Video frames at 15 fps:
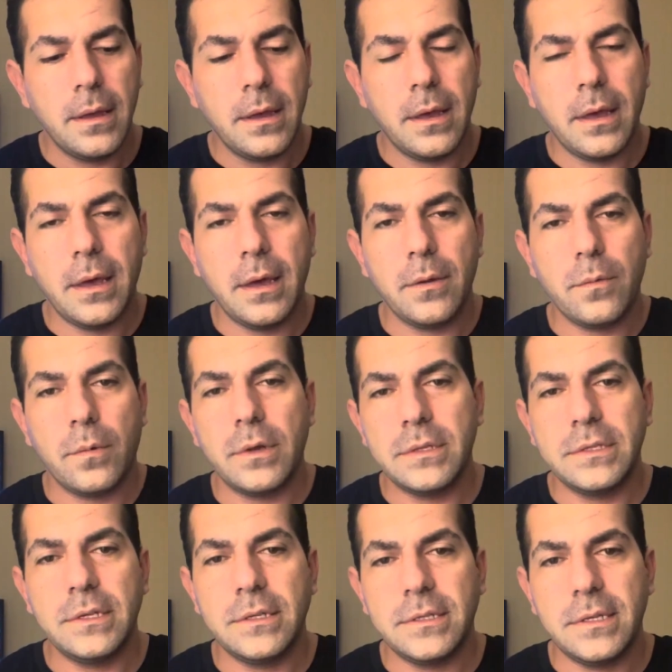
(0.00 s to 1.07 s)
and 1
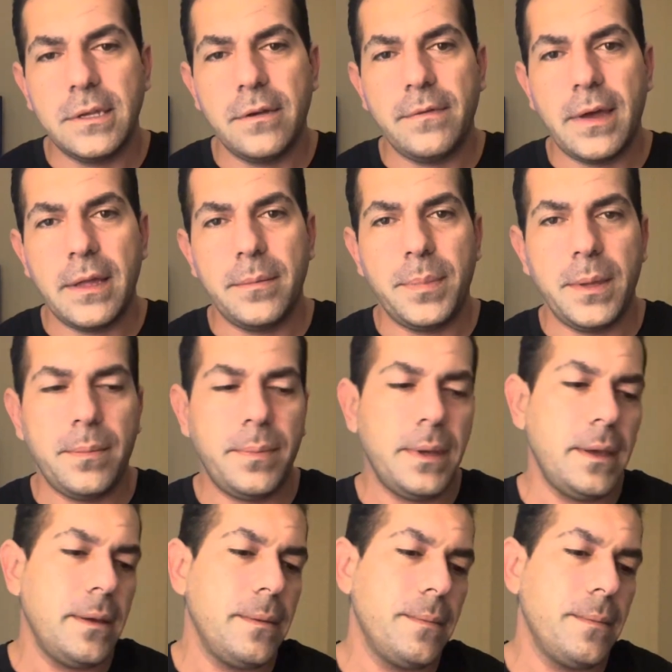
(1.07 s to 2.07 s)
cc of NPP.